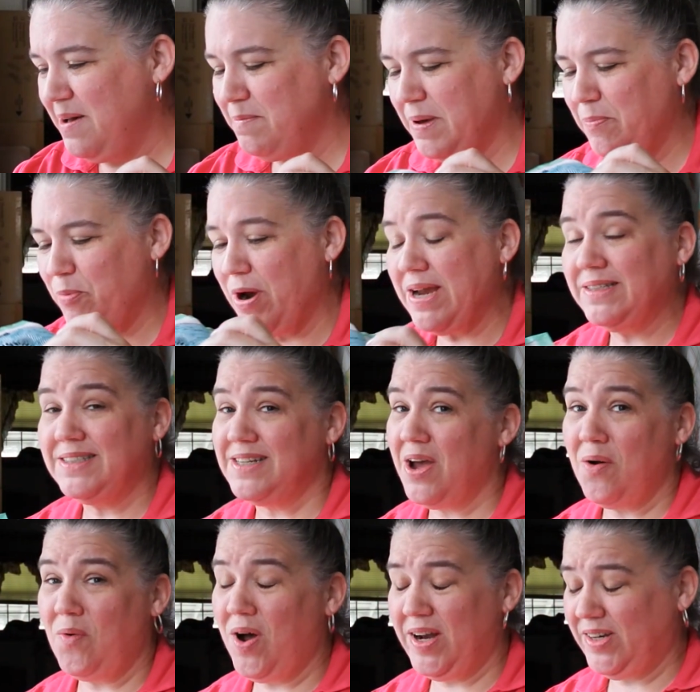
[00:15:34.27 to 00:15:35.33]
my brain's
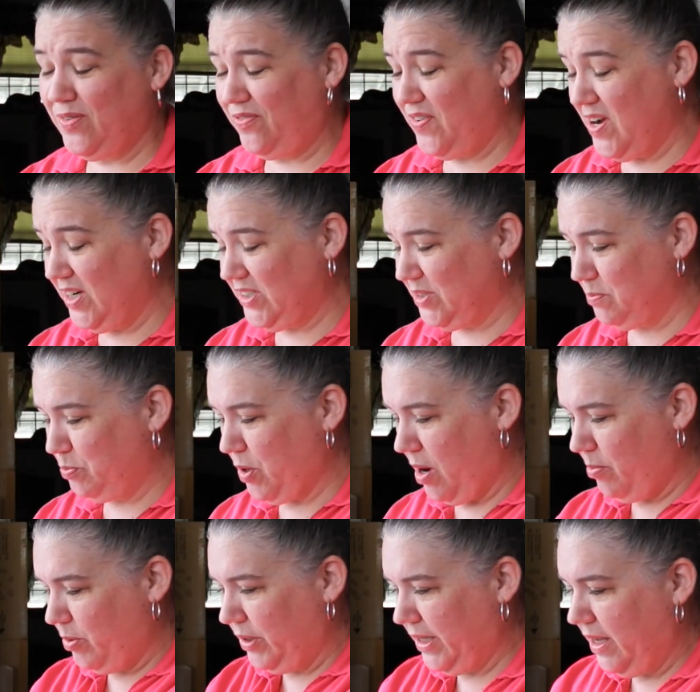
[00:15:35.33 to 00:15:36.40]
not wanting to function
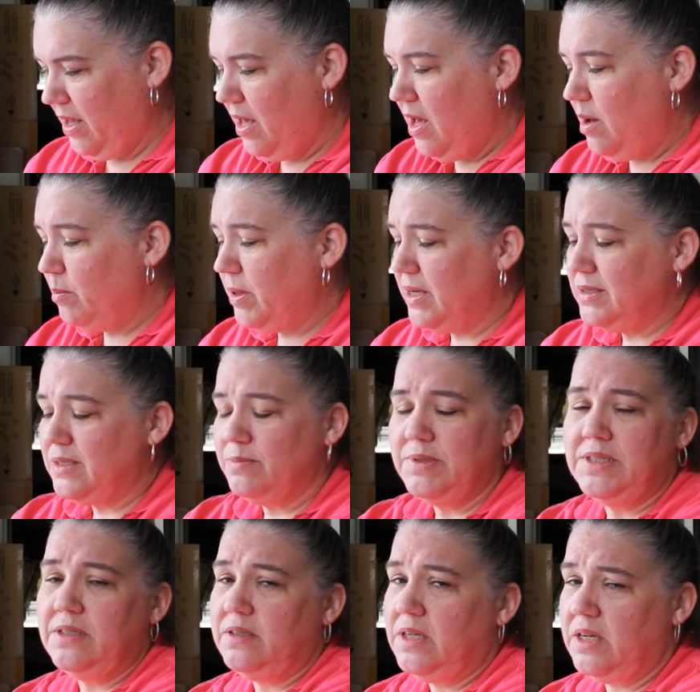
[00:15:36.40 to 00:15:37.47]
properly. Plus, I'm
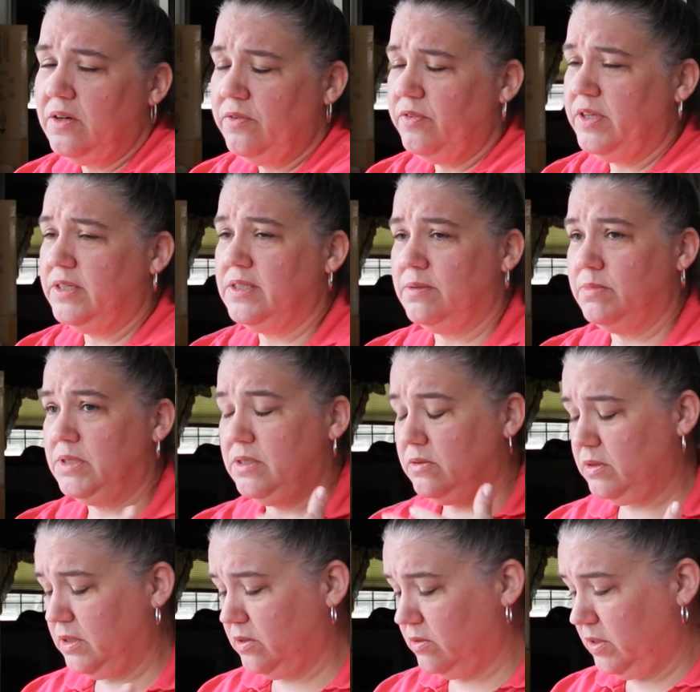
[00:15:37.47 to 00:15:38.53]
still not over this. I'm
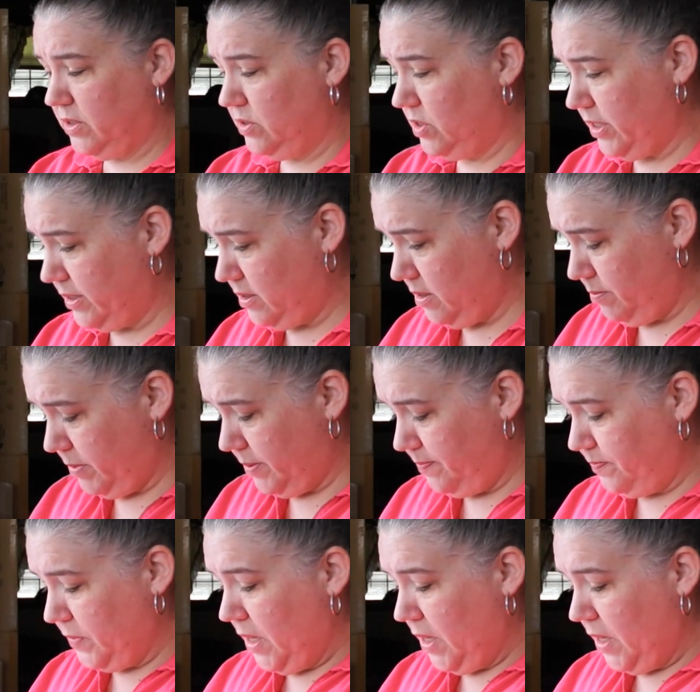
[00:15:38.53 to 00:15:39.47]
still a little congested, but